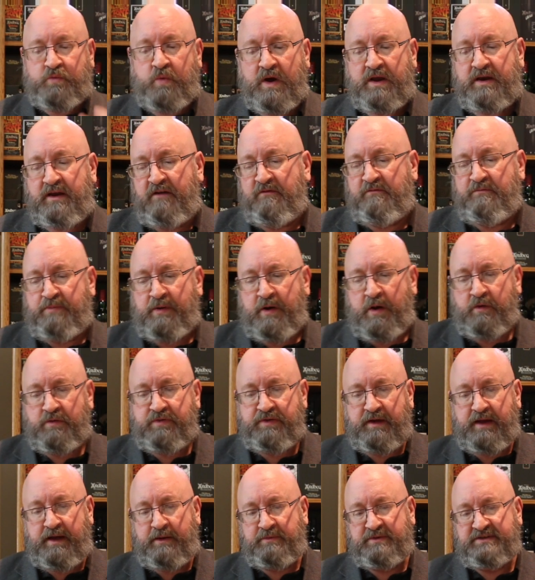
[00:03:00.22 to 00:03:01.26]
one of
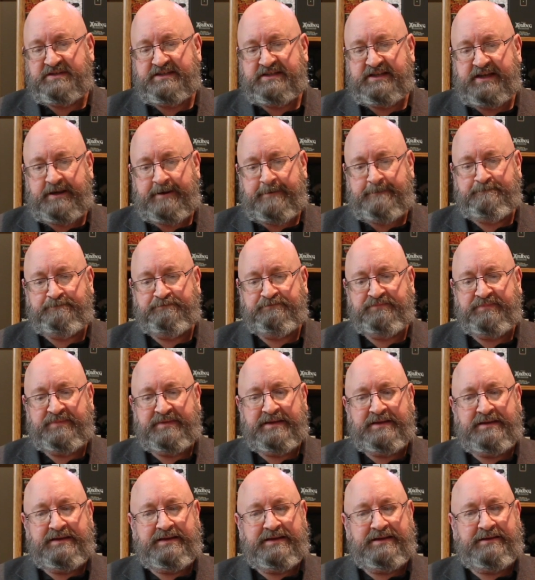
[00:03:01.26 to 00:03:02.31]
both, I would say,
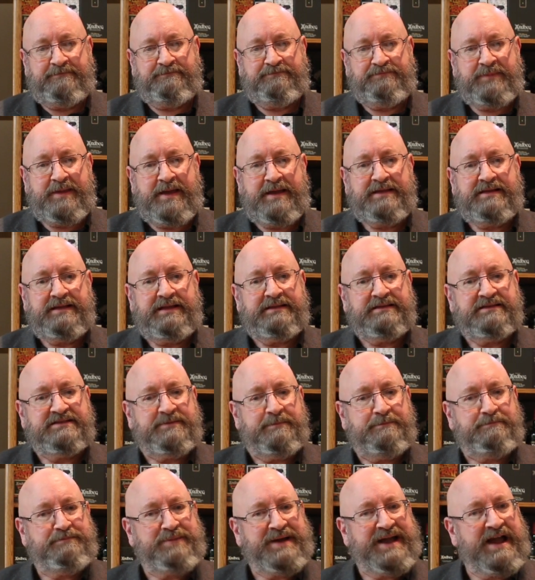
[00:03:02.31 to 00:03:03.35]

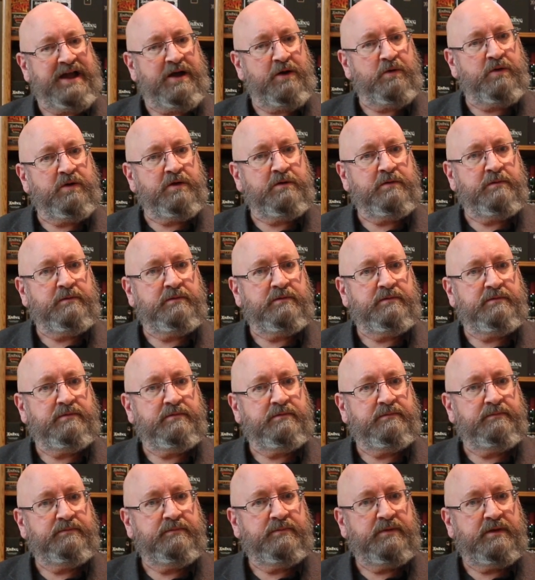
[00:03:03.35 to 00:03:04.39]
some power,
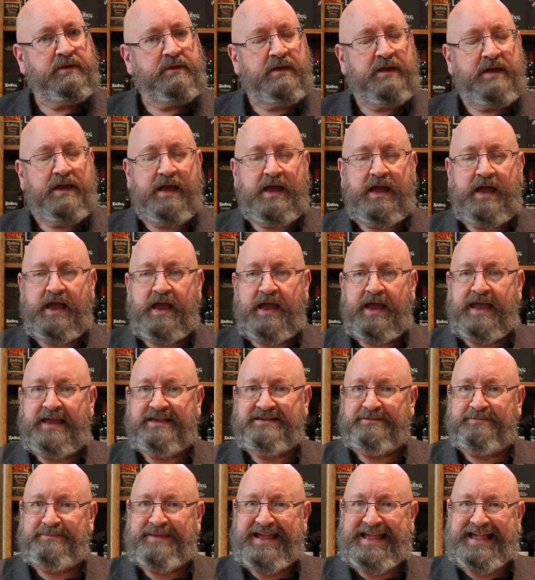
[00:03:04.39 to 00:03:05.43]

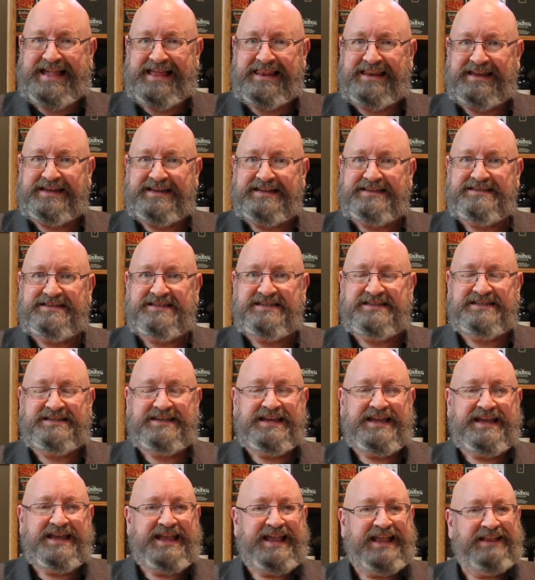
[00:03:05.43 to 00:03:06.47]
some
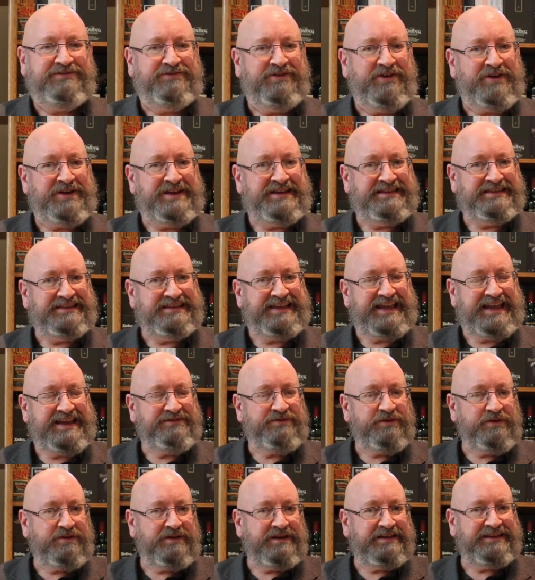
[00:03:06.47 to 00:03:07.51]
elegance. It's very
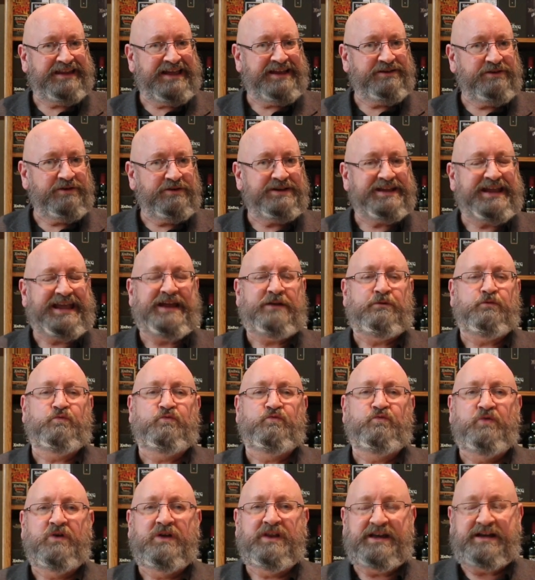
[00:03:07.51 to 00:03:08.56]
layered
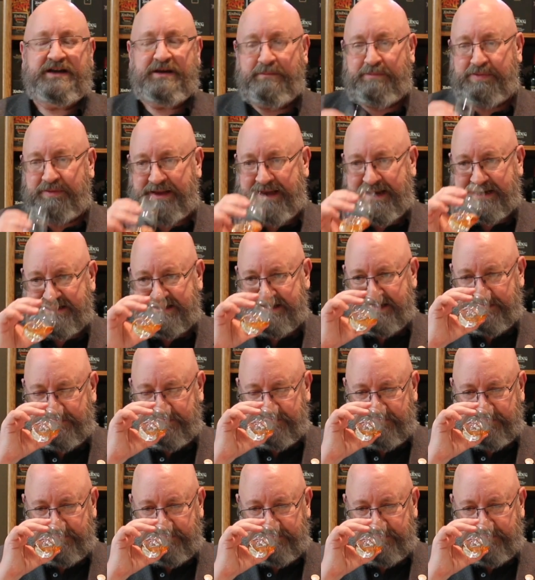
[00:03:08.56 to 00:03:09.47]
and really complex.